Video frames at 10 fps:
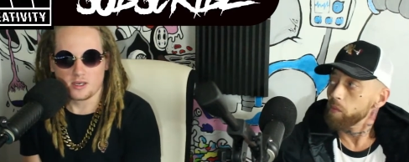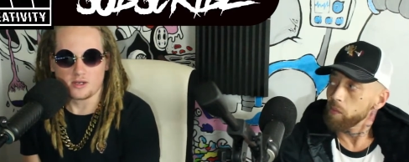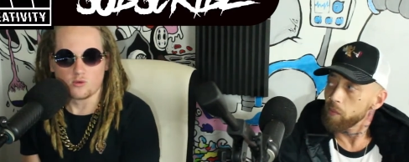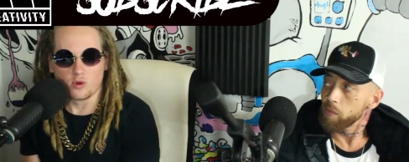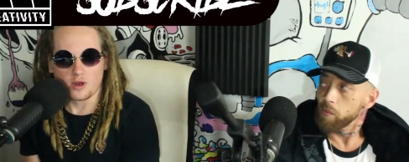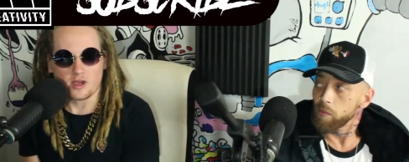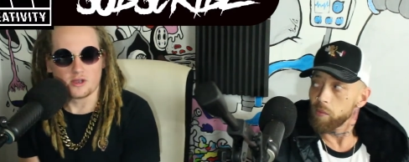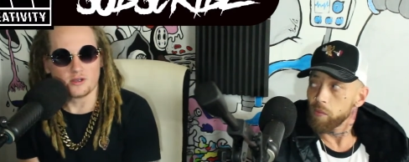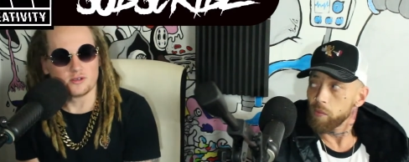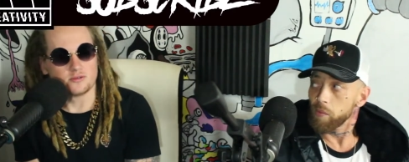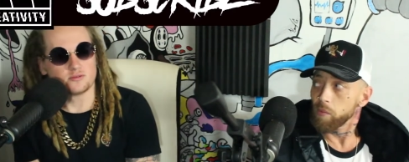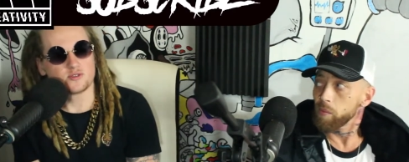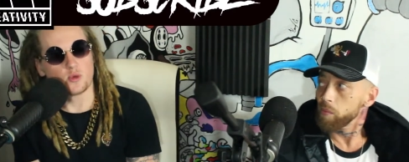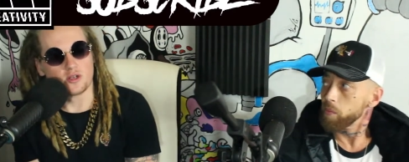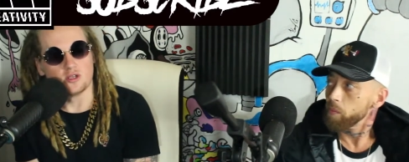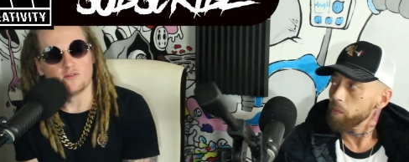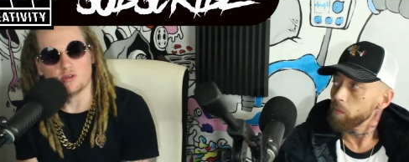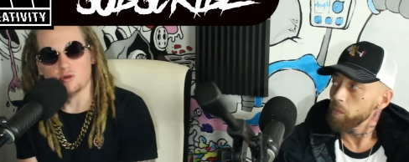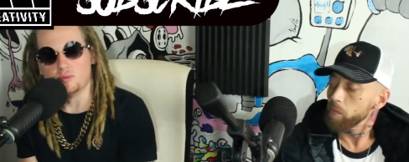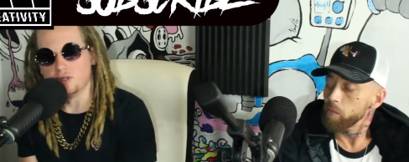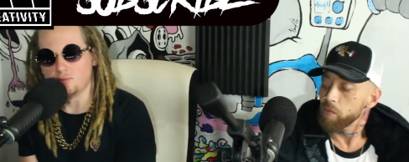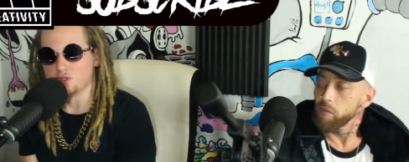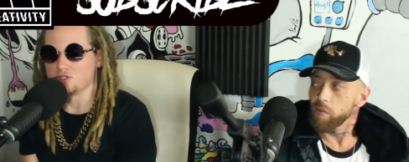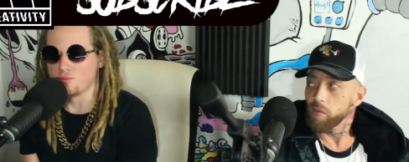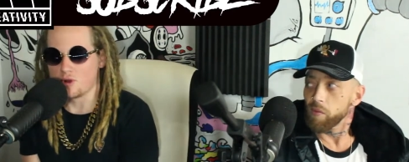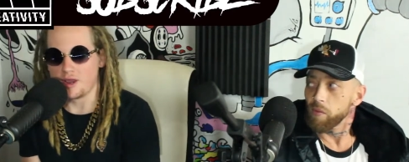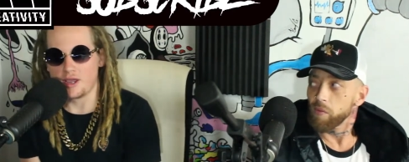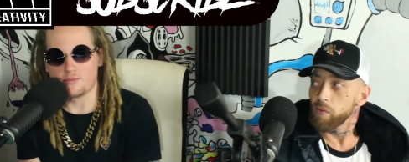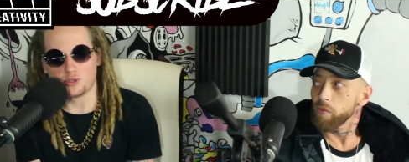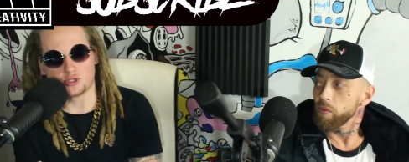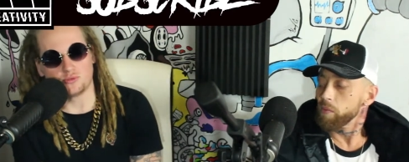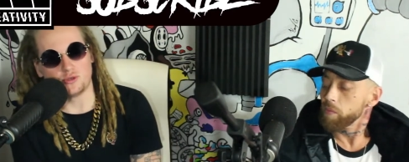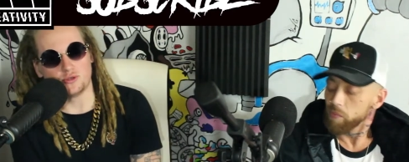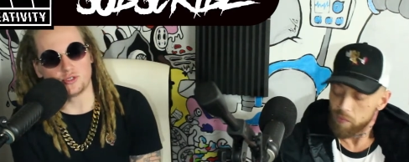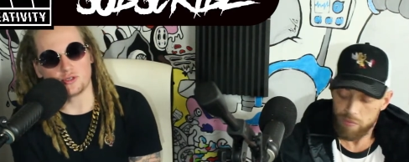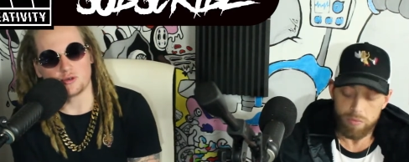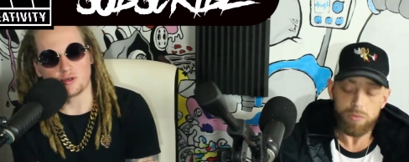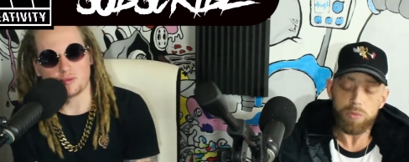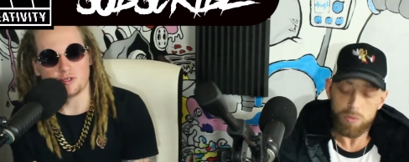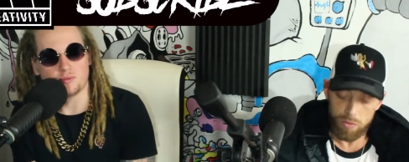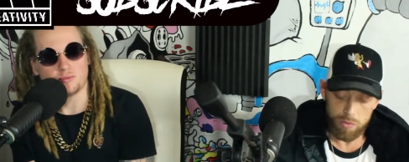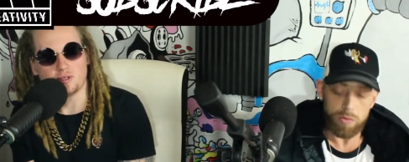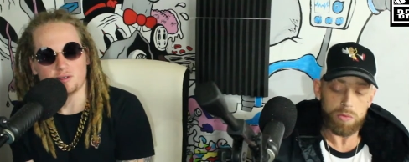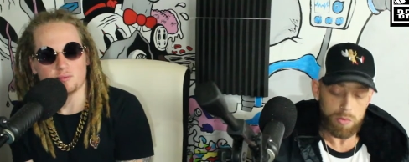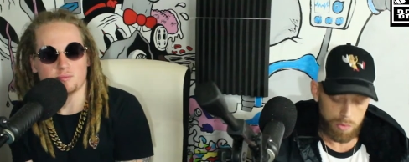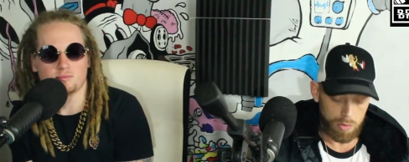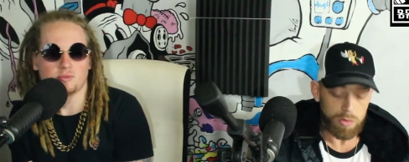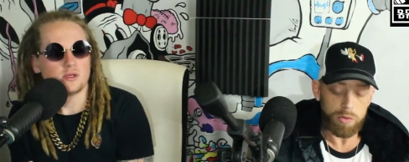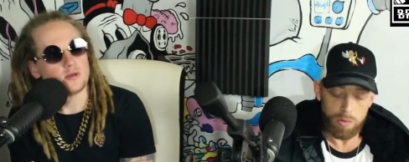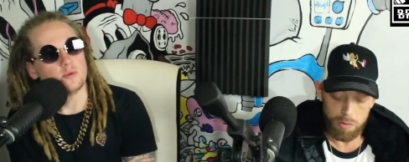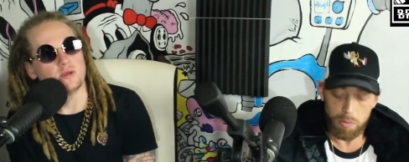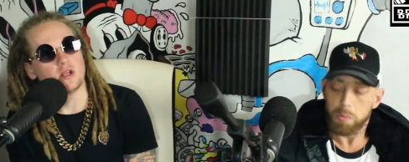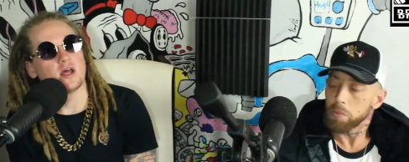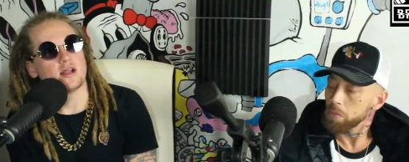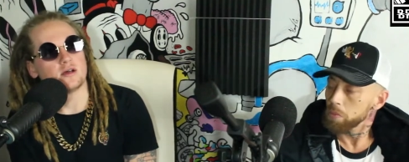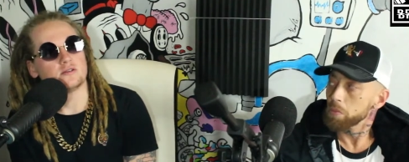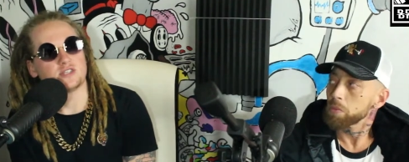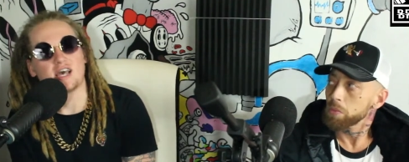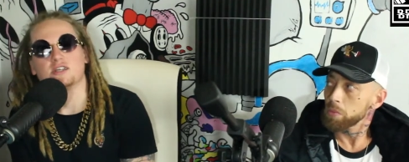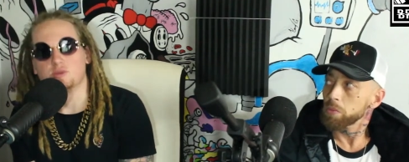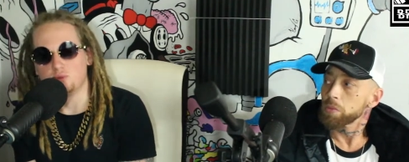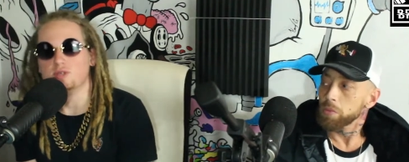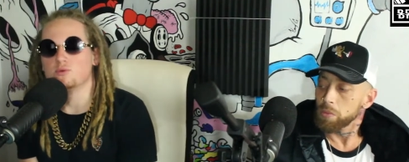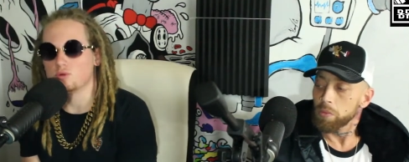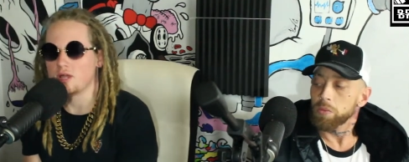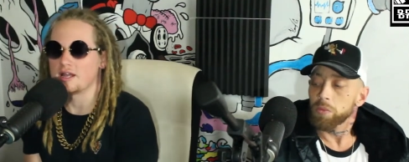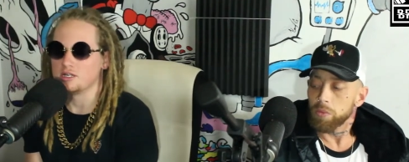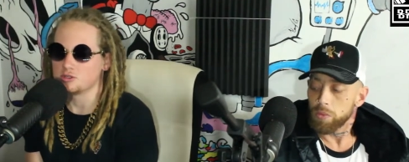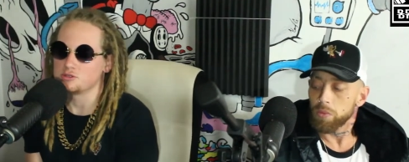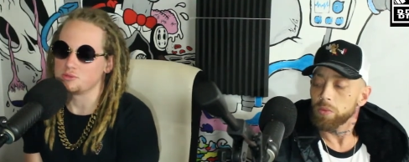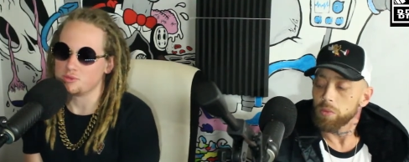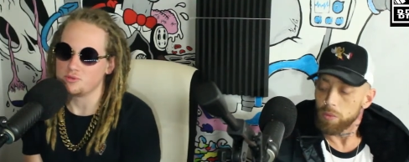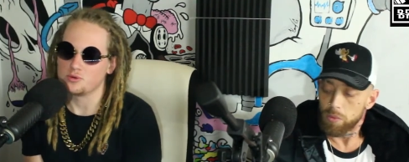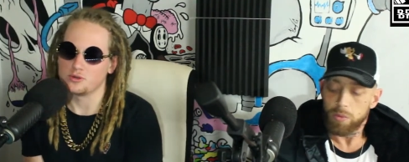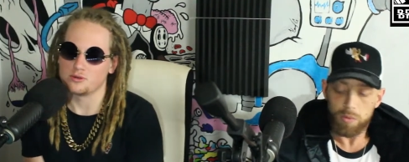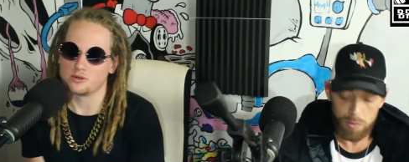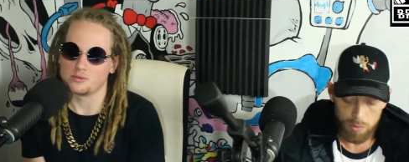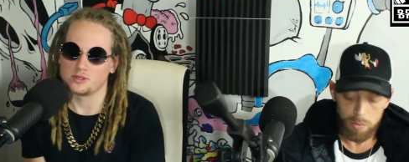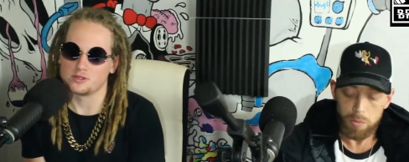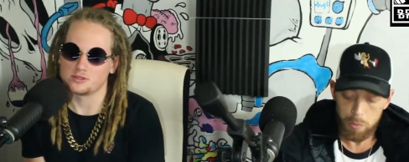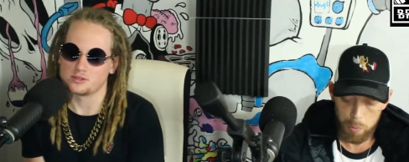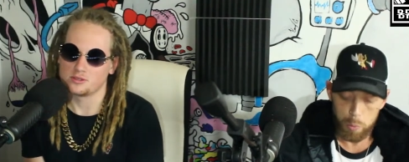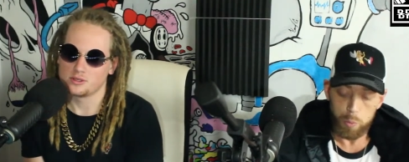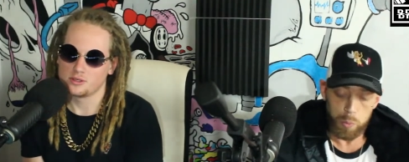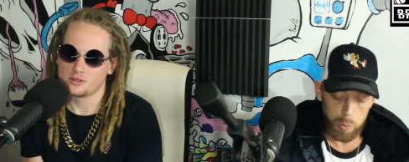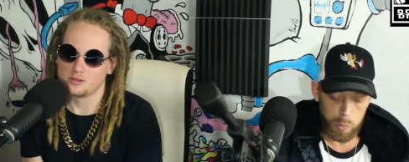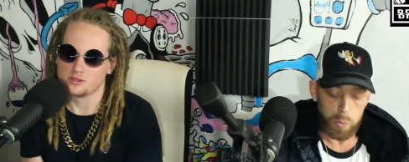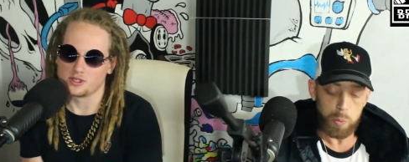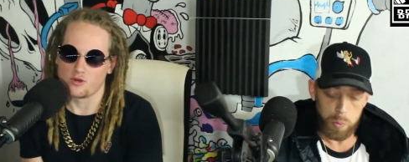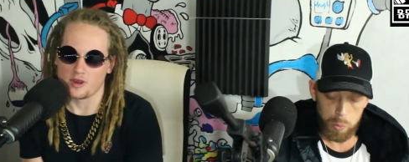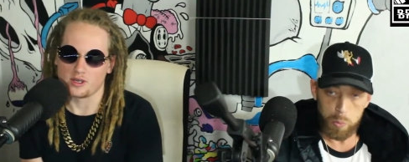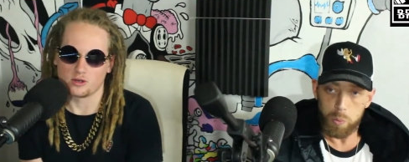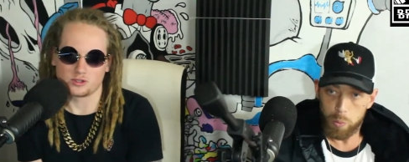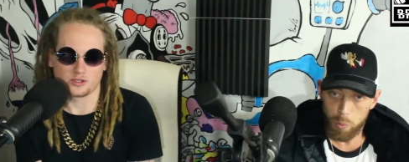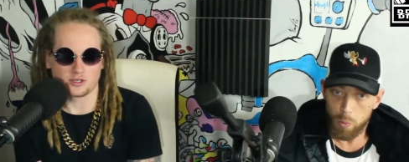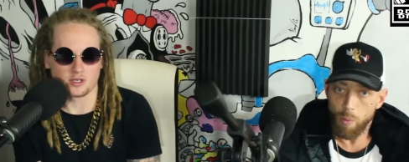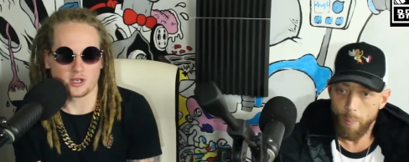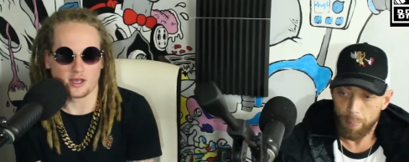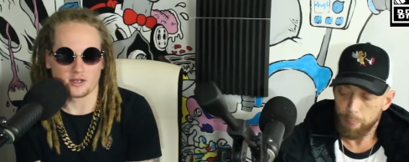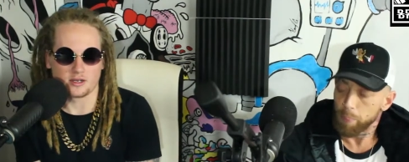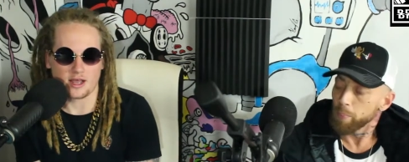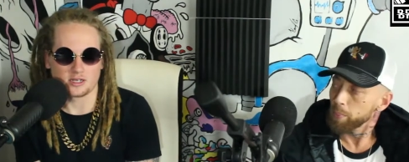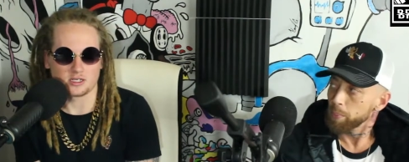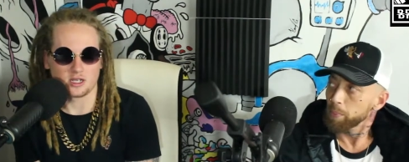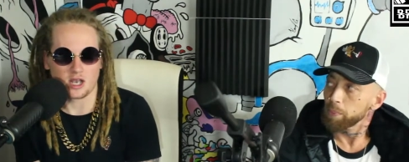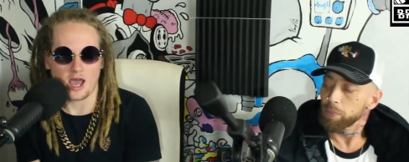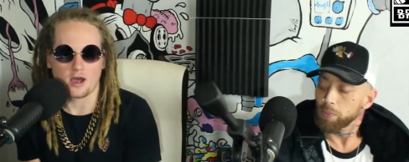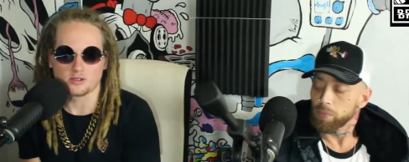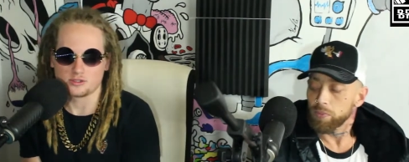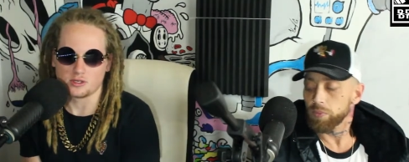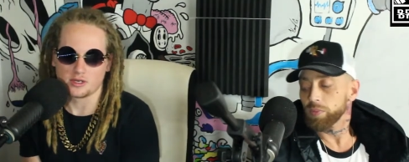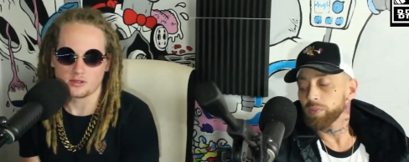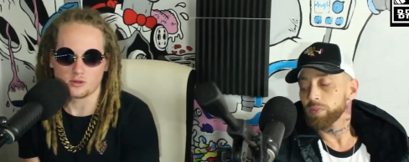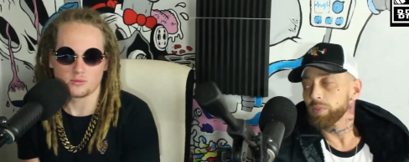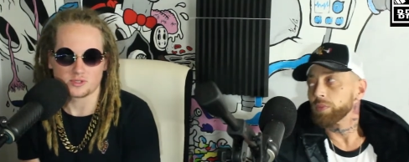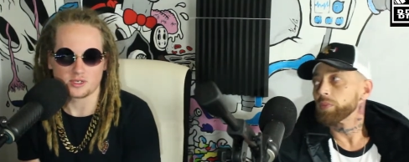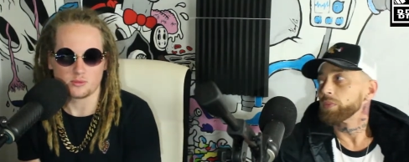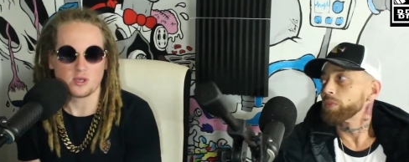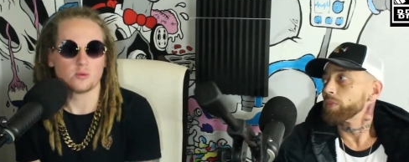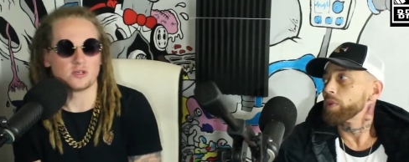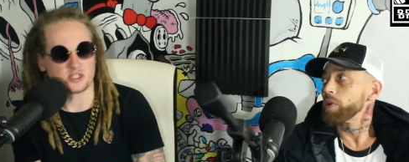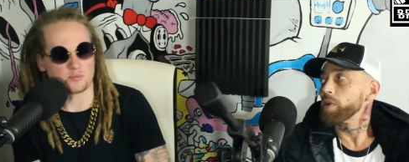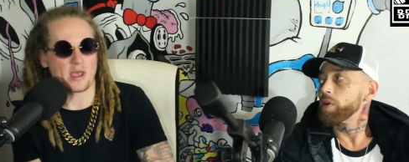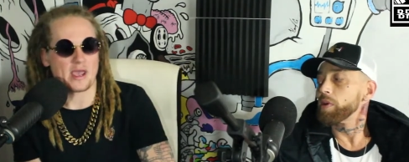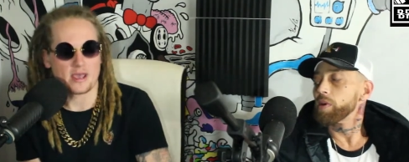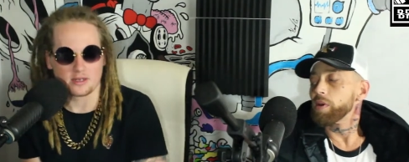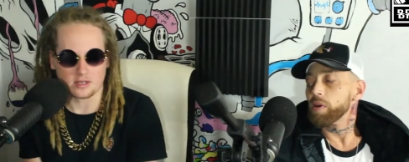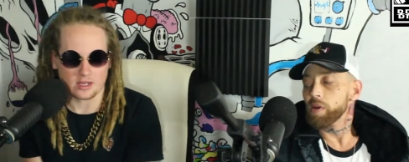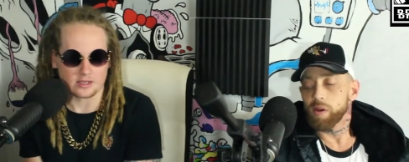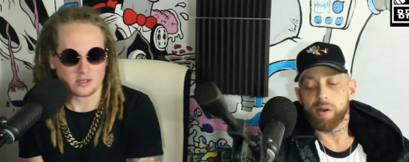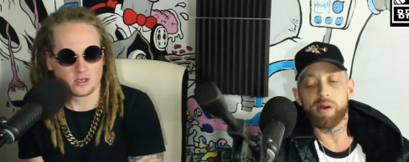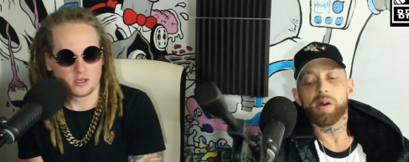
Speaker 1: Had to roll down here and spread the love a little bit, push the brand, push the music. You know what I mean? Been meeting a lot of talented people, a lot of interesting people. You know what I mean? There's a great culture here in Atlanta that actually allows you, like, you know what I'm saying, you be able to expand and like